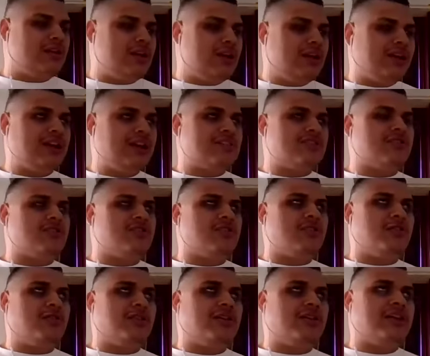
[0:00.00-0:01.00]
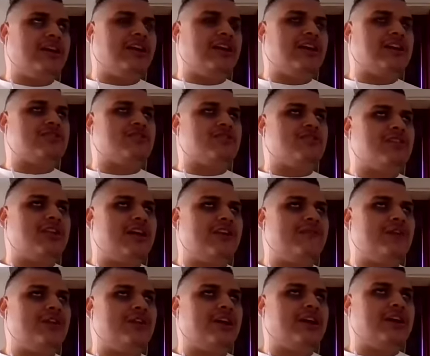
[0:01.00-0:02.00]
And gets hurt. Okay. And gets hurt
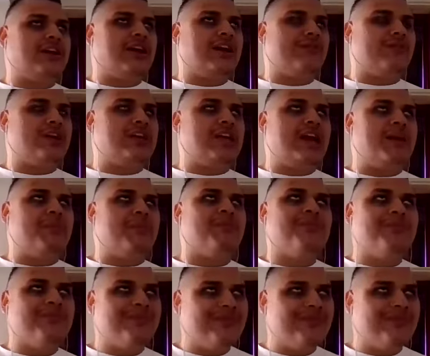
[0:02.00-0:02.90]
every like every game.